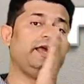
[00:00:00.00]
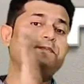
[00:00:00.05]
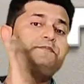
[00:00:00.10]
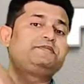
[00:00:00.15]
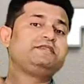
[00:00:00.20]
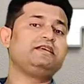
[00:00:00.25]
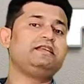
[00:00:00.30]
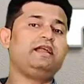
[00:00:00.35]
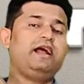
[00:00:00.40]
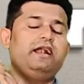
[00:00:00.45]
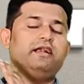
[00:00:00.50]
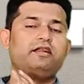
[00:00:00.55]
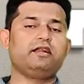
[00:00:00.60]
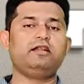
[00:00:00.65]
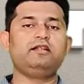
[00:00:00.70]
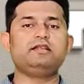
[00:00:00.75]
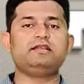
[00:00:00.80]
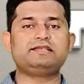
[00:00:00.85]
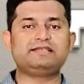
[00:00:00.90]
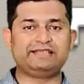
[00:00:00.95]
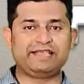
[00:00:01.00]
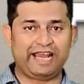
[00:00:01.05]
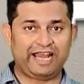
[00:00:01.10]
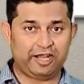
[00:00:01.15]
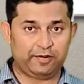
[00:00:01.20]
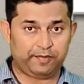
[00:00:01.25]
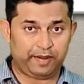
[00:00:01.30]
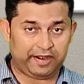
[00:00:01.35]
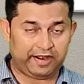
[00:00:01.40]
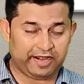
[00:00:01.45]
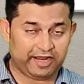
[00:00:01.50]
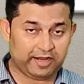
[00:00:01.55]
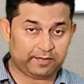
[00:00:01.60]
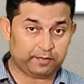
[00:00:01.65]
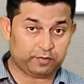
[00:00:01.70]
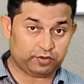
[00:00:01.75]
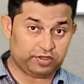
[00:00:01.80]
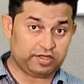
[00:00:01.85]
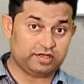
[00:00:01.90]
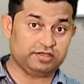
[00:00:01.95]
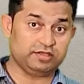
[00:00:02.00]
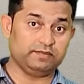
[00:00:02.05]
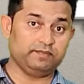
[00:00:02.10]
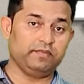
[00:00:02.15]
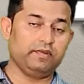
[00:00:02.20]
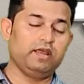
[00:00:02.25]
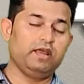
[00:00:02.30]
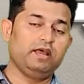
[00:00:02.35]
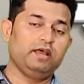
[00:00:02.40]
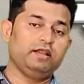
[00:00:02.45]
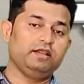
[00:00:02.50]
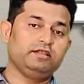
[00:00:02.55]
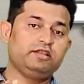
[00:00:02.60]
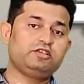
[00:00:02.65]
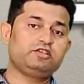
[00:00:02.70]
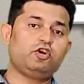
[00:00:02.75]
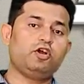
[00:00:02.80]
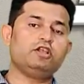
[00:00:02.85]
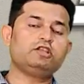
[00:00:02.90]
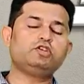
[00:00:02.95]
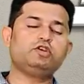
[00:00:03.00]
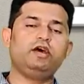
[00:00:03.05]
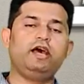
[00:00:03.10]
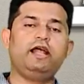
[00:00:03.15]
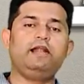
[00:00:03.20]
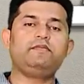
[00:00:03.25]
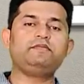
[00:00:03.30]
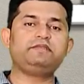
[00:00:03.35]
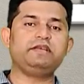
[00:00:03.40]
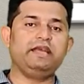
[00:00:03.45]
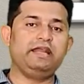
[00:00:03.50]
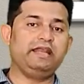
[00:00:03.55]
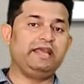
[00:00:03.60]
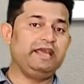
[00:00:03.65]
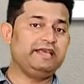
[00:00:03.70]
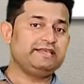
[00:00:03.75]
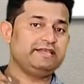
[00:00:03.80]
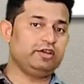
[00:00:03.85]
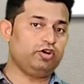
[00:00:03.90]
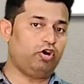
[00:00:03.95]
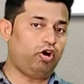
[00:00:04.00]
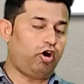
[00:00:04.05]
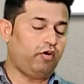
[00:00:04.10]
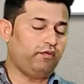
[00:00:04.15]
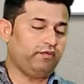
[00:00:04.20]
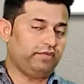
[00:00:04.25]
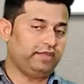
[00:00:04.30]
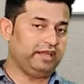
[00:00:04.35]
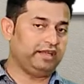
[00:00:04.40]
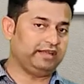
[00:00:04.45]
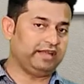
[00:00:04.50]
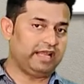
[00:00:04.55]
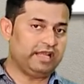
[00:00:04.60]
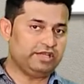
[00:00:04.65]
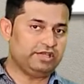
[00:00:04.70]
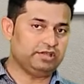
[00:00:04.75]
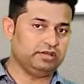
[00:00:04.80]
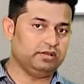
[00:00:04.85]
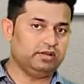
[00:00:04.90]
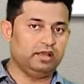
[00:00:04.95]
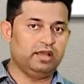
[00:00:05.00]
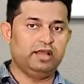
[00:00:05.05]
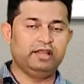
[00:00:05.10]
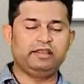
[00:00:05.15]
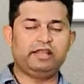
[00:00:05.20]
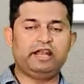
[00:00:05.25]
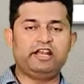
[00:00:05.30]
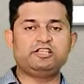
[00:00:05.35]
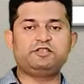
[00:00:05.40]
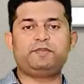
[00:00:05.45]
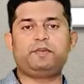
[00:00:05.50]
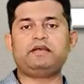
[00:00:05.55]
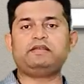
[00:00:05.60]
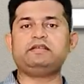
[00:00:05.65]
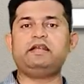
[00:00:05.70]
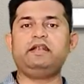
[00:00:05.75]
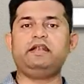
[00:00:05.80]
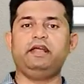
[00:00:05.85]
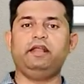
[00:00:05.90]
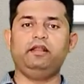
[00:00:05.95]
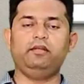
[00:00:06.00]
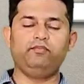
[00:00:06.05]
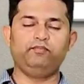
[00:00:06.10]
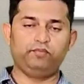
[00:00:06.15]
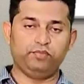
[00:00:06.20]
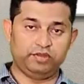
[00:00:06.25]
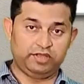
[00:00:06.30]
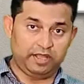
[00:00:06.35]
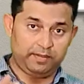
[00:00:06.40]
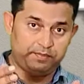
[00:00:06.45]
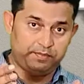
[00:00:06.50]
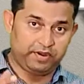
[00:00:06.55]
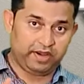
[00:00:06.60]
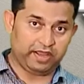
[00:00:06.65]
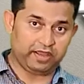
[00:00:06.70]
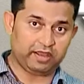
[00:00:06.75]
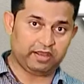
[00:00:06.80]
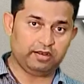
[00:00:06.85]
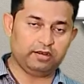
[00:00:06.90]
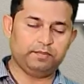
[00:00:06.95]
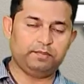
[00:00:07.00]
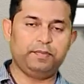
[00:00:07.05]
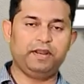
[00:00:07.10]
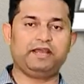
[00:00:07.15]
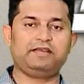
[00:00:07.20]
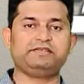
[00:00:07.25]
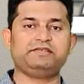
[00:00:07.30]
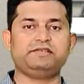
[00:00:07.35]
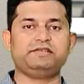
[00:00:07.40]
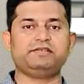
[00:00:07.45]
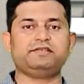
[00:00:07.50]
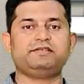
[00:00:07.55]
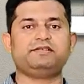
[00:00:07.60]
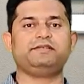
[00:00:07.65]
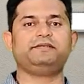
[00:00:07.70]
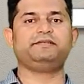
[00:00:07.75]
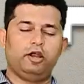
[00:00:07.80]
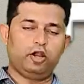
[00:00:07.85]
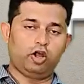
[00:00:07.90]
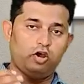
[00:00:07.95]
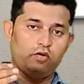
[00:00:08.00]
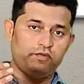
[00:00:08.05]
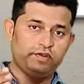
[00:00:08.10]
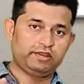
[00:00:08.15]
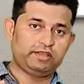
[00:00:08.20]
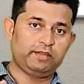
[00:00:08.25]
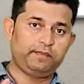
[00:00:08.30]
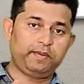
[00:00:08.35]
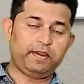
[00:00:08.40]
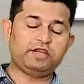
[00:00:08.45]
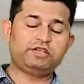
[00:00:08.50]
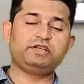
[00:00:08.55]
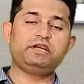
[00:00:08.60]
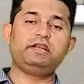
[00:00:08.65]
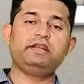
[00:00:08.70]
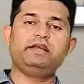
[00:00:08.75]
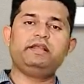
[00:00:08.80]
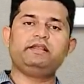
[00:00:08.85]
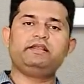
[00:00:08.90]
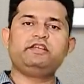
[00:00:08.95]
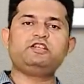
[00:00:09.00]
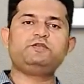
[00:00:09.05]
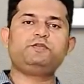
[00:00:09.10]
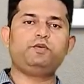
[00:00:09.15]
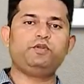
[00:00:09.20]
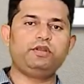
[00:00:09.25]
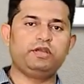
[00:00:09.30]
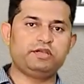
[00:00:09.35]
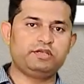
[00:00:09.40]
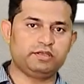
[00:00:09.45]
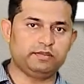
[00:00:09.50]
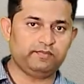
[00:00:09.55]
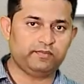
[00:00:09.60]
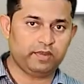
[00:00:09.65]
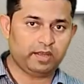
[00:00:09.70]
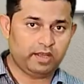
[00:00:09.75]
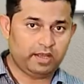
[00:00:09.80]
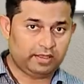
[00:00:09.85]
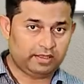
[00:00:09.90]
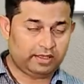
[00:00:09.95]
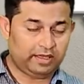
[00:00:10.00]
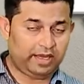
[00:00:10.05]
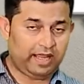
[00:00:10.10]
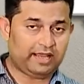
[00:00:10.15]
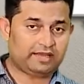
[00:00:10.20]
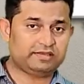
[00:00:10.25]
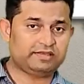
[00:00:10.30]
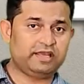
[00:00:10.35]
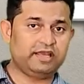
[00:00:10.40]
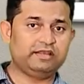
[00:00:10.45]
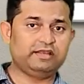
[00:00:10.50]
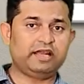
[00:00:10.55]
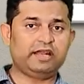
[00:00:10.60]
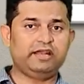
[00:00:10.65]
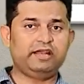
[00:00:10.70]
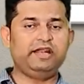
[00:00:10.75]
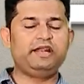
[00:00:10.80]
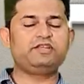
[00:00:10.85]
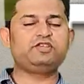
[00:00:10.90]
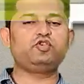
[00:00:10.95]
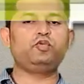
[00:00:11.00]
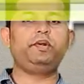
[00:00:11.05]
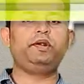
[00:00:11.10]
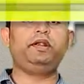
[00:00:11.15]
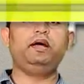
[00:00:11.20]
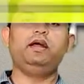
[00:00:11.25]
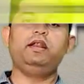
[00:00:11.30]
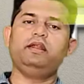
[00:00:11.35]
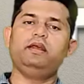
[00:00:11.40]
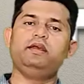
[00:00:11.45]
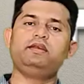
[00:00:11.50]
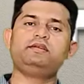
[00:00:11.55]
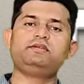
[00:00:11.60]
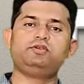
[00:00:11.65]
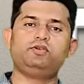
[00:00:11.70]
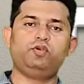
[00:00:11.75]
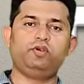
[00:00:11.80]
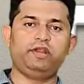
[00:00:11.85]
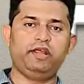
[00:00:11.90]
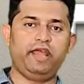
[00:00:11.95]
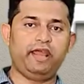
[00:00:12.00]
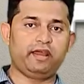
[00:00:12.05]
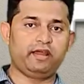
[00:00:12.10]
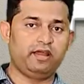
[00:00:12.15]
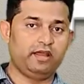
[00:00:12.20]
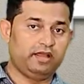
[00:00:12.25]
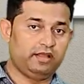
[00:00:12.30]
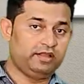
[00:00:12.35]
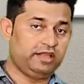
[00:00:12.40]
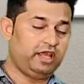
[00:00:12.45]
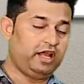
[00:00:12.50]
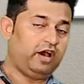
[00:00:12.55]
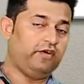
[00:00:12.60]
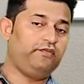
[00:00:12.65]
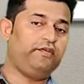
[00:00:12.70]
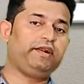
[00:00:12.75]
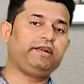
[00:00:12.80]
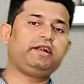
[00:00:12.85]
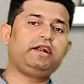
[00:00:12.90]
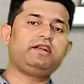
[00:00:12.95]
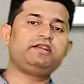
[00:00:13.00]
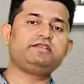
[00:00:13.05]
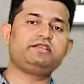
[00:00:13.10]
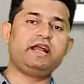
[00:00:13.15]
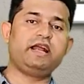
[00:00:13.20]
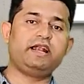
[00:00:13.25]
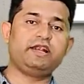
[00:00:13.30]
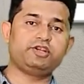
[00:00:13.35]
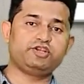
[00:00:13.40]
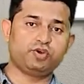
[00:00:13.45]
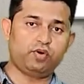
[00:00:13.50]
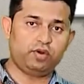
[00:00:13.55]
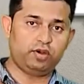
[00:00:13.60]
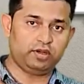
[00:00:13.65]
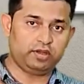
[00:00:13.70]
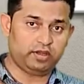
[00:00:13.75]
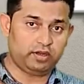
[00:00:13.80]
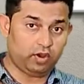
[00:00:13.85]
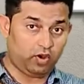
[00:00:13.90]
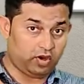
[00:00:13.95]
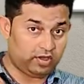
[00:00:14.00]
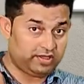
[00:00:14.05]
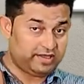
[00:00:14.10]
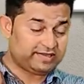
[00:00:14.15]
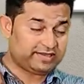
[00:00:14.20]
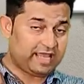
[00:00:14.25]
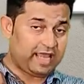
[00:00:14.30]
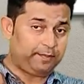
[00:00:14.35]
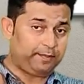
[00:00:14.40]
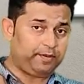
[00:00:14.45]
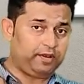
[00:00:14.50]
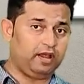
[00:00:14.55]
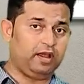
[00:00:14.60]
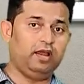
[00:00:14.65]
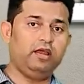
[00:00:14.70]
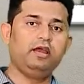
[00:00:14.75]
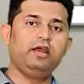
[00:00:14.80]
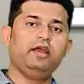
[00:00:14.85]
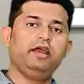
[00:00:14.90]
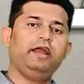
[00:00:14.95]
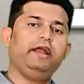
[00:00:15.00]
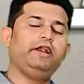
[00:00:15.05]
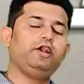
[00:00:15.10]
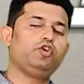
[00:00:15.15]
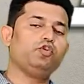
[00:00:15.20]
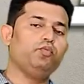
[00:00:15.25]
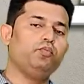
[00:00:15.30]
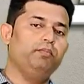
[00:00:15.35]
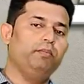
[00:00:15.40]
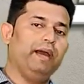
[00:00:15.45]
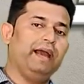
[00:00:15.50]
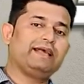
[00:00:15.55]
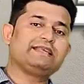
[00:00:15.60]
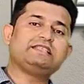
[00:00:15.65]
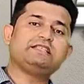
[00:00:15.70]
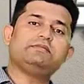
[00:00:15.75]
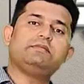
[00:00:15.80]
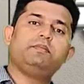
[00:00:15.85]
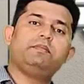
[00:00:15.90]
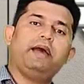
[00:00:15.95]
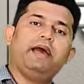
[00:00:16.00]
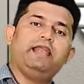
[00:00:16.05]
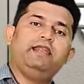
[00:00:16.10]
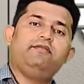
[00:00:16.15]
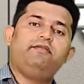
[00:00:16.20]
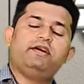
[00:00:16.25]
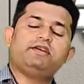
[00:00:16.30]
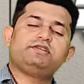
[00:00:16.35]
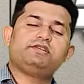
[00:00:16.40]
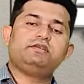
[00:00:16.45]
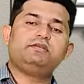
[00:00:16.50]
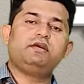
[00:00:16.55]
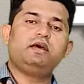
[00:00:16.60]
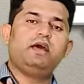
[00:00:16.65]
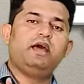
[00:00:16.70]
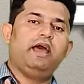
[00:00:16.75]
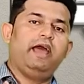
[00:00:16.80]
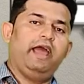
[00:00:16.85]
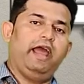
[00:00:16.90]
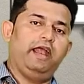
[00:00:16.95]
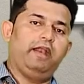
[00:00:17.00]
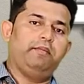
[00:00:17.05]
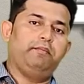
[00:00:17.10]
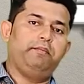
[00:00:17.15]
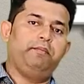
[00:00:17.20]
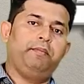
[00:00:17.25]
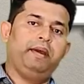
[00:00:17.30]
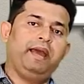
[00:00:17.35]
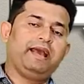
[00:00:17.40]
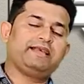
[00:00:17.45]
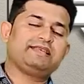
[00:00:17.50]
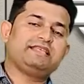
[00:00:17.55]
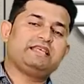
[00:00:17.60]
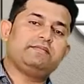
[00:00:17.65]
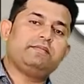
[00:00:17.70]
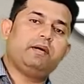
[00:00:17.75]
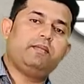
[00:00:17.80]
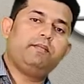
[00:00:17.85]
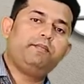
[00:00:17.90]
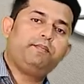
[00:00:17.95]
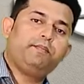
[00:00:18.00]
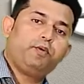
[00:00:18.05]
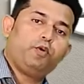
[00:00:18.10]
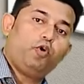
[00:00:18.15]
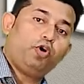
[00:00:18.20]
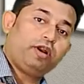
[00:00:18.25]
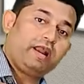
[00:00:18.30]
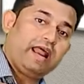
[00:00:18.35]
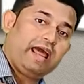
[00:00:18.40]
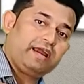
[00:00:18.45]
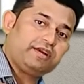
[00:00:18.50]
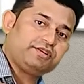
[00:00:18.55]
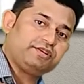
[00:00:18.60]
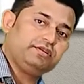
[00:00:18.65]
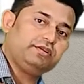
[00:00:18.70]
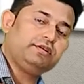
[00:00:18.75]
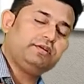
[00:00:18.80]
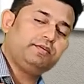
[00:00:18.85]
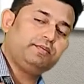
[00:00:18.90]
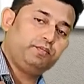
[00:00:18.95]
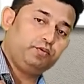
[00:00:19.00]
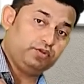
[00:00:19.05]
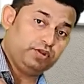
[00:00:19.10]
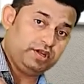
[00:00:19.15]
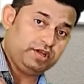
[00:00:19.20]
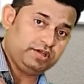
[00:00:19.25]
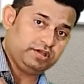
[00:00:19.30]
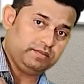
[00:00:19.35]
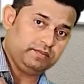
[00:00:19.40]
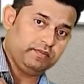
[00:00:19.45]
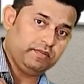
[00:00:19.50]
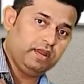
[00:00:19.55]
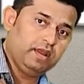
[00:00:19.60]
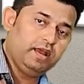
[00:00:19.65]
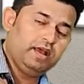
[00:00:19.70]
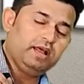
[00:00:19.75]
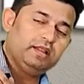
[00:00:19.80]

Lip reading: ipsilateral side bending position. This also helps in easing off the tension that is present in the brachial plexus. Now, with the patient in this position, the next thing that needs to be done is to take the affected side shoulder or the scapula into maximum elevation and maximum protraction position.